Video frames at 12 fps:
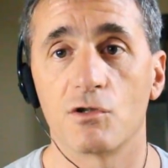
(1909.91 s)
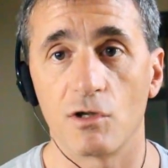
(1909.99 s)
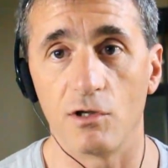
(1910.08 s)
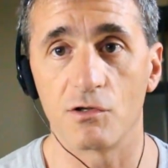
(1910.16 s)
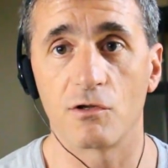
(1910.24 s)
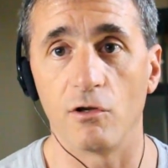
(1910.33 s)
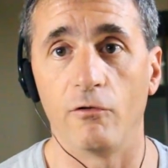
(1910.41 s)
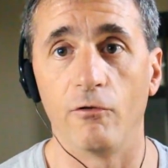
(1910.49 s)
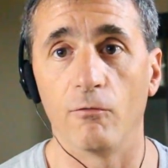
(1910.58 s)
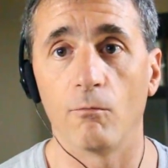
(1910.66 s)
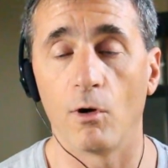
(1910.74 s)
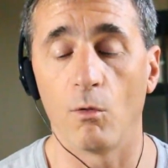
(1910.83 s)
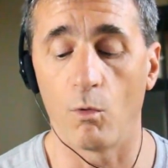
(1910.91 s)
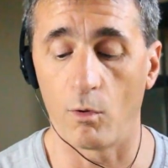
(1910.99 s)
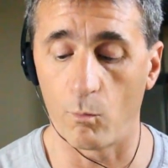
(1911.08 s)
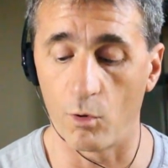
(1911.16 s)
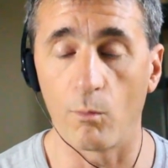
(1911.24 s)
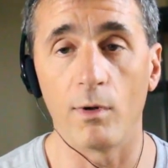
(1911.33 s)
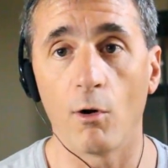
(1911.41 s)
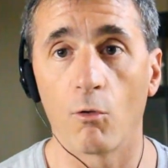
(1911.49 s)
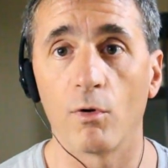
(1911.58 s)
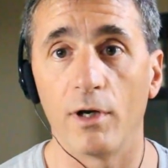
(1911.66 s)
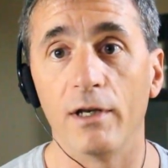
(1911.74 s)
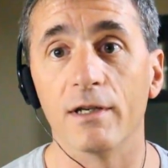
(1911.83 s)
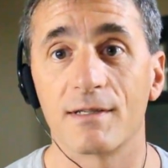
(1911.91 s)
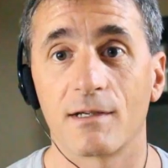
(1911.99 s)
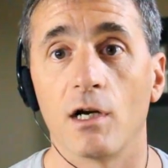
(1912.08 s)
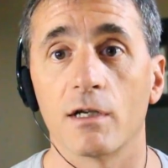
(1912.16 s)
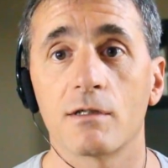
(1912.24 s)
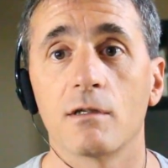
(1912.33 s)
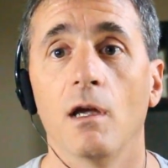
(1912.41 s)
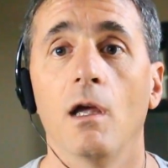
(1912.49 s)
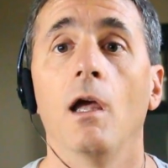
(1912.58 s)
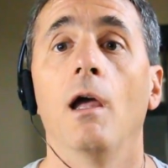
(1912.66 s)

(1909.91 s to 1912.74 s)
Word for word: is to do, you know, what we already discussed,